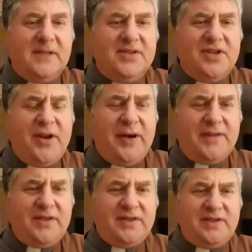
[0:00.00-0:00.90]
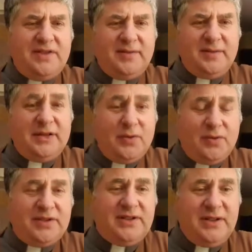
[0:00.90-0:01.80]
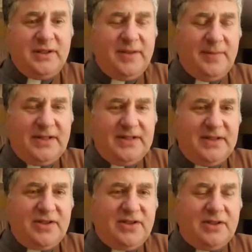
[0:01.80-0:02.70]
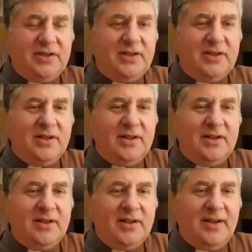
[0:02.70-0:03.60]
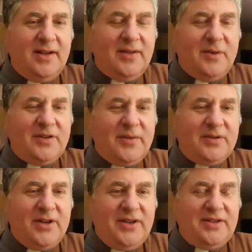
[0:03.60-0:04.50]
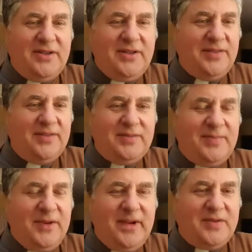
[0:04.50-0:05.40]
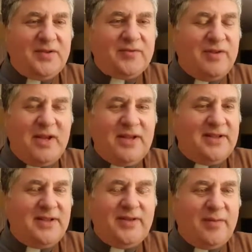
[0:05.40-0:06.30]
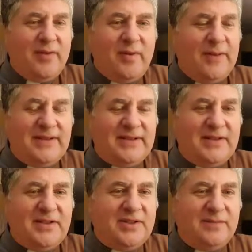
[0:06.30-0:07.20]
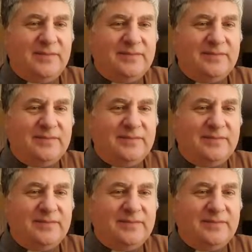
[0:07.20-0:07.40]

Do you know I've just uh, recorded a, a message uh, which I was going to use, but I've just realised it's the wrong message.